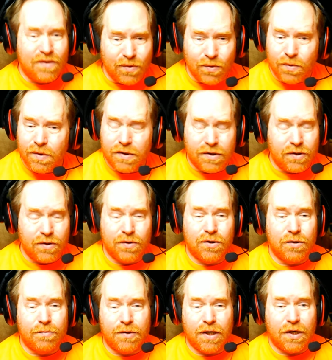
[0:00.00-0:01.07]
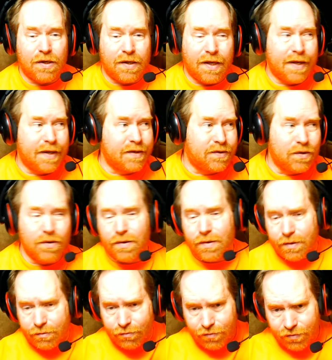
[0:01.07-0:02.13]
doing this YouTube channel yet until
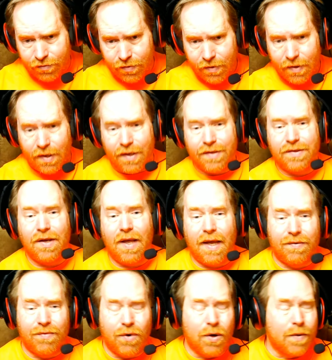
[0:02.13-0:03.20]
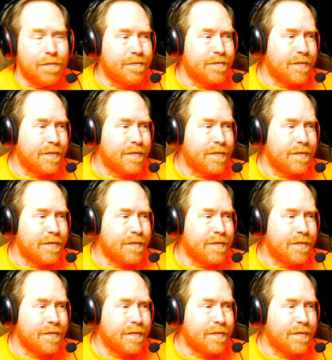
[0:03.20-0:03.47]
I grow.